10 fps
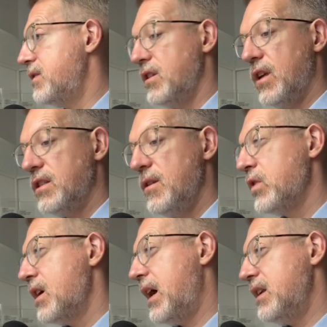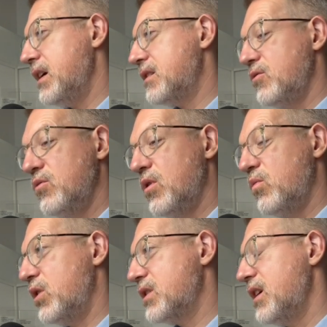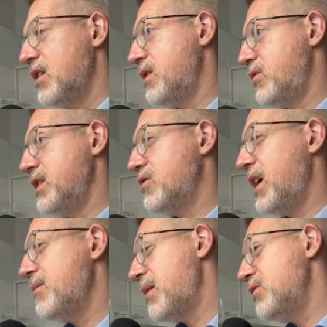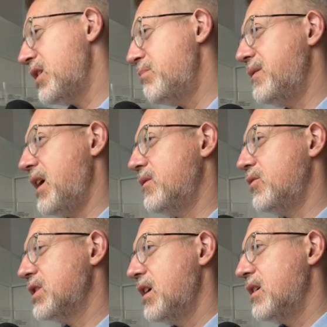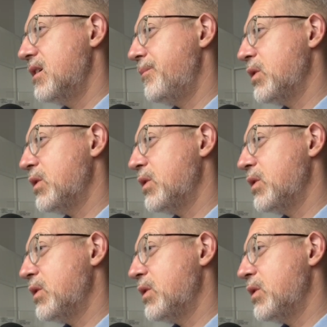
anticipate potential objections that a patent examiner might raise.